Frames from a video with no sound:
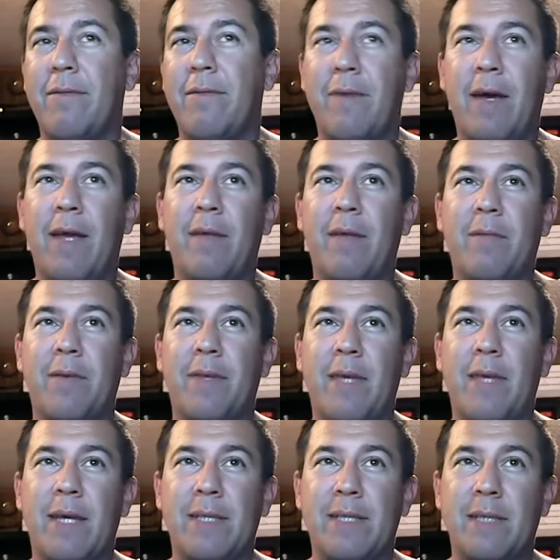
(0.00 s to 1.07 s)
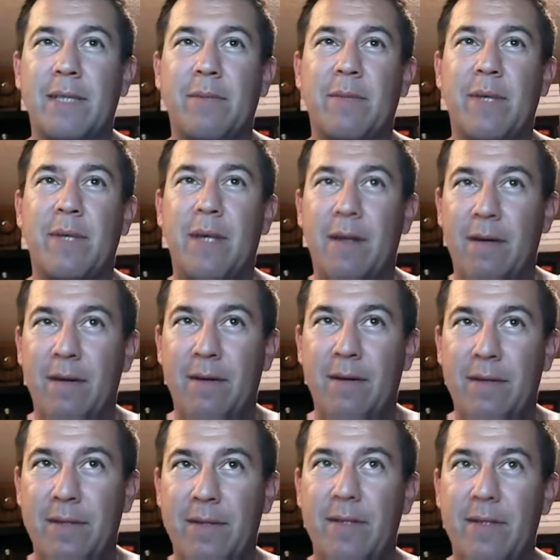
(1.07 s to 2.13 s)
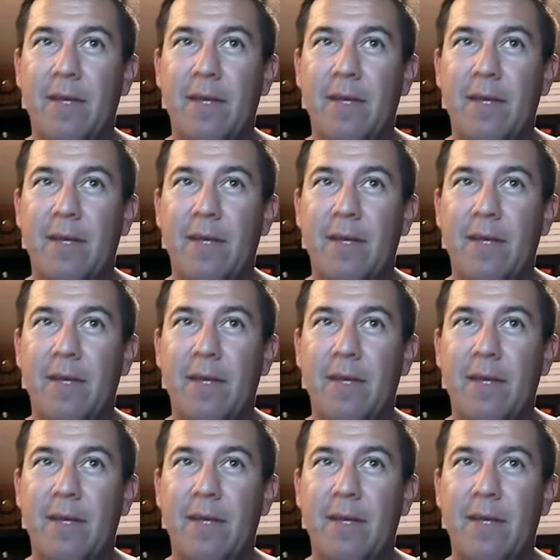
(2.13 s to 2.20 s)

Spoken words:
fight with Yancy Medeiros.